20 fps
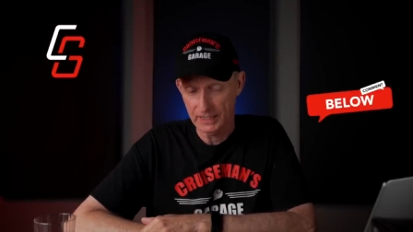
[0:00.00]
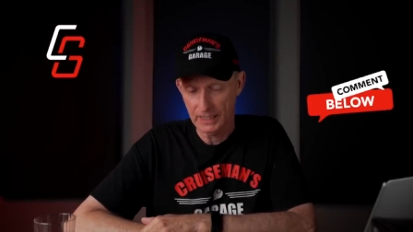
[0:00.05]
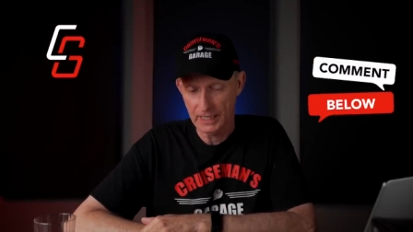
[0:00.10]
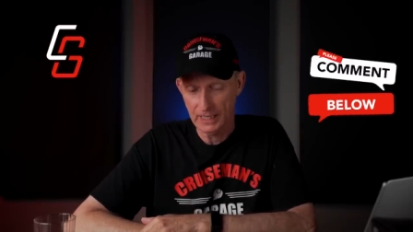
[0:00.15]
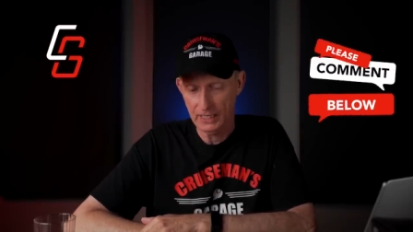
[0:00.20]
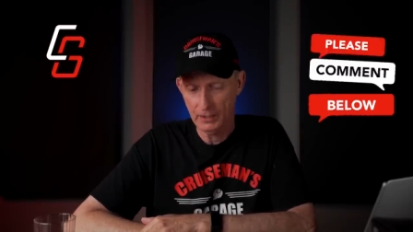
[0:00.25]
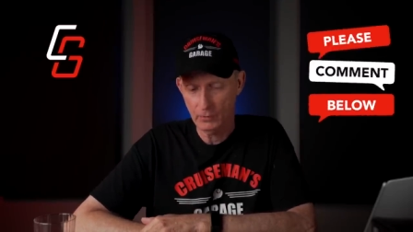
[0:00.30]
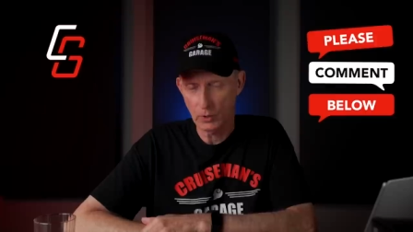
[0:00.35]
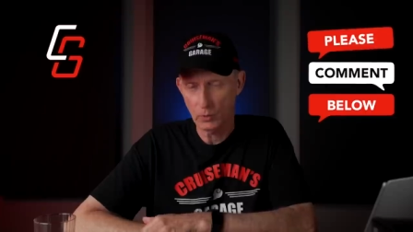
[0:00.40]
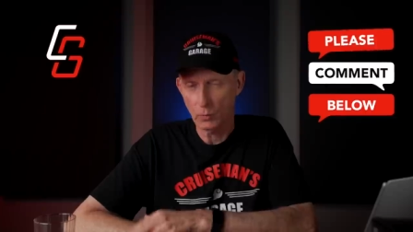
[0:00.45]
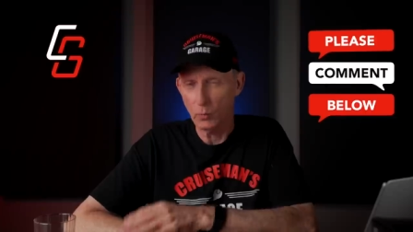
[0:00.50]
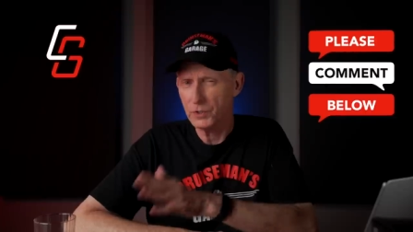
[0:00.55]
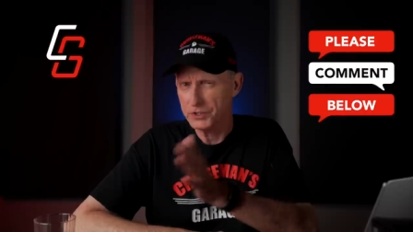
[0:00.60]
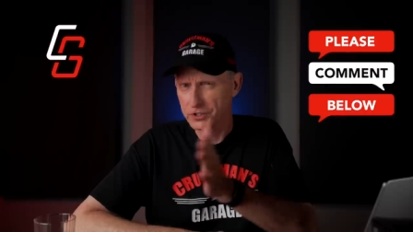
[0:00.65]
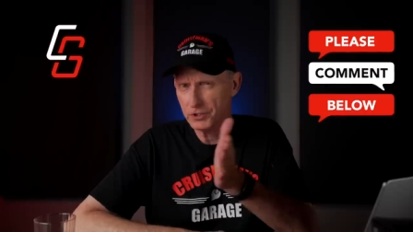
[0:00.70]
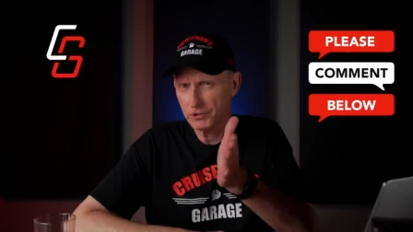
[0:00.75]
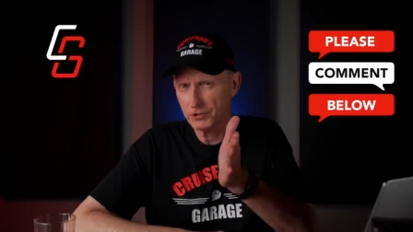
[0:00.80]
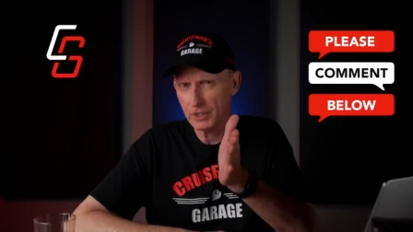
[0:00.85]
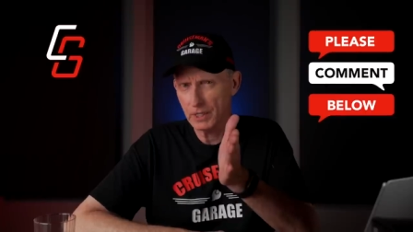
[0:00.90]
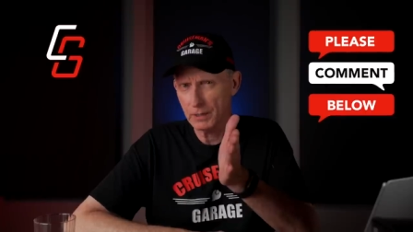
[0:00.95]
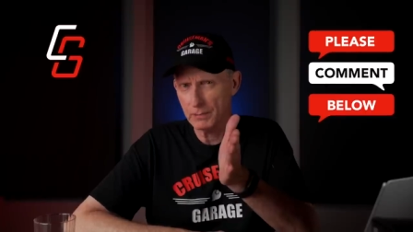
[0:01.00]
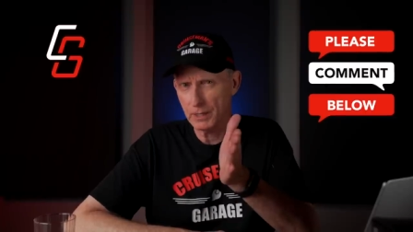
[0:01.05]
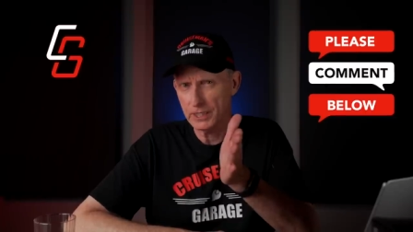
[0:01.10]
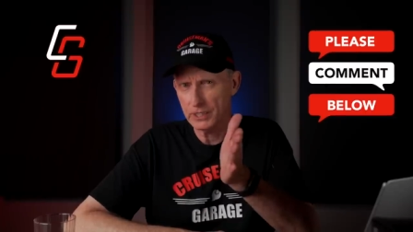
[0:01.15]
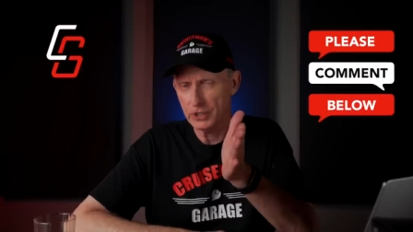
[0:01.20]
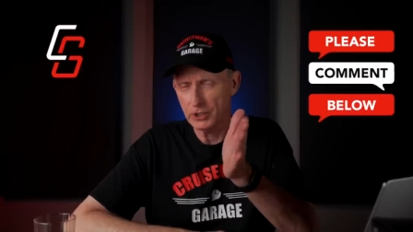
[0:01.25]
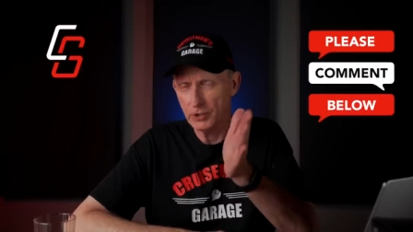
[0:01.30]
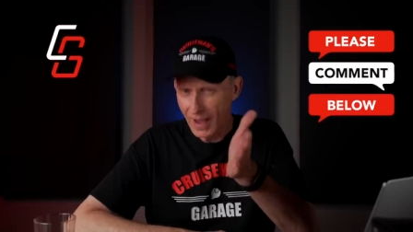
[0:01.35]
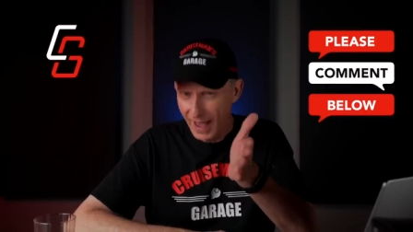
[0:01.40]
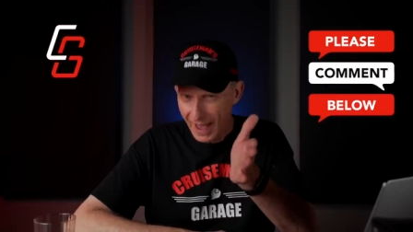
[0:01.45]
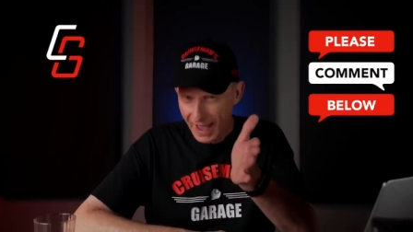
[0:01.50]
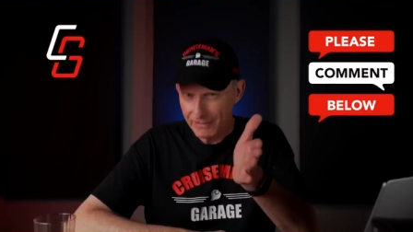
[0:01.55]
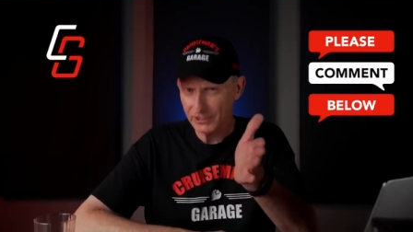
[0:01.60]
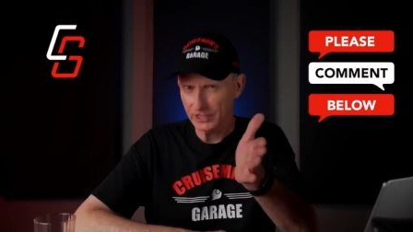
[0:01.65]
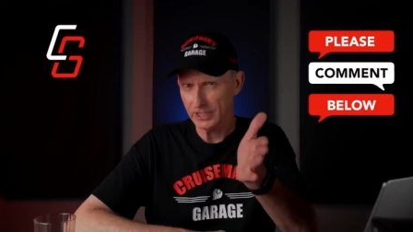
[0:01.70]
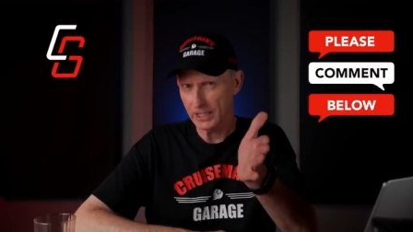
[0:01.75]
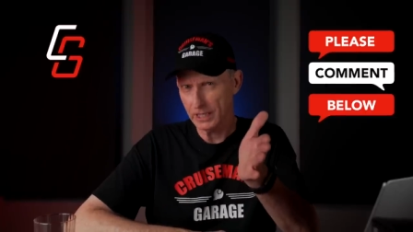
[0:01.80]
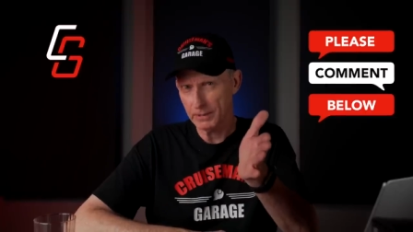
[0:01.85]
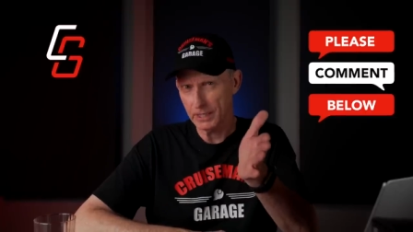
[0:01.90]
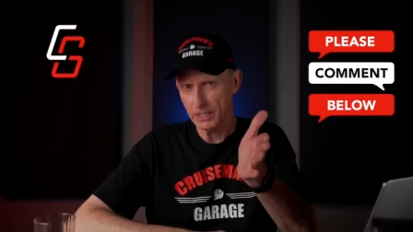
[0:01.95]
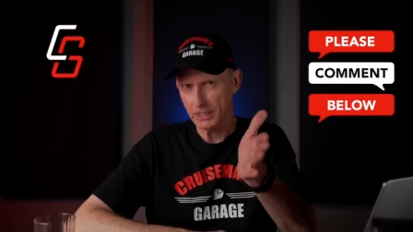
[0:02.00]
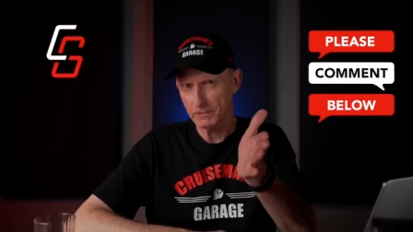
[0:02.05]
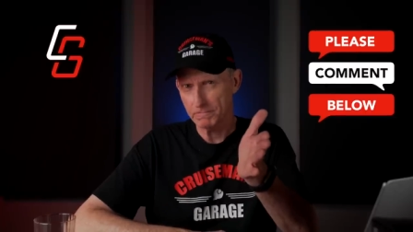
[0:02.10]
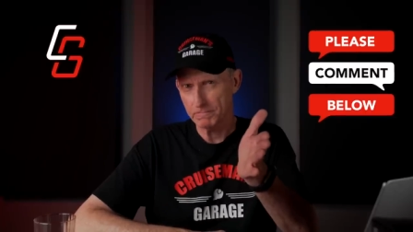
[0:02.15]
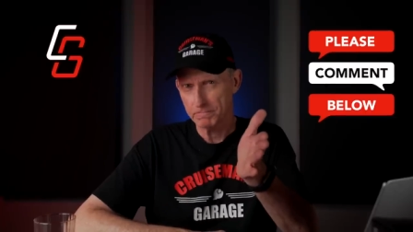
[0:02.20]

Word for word: Anyway, what's your limit? Do you have a limit?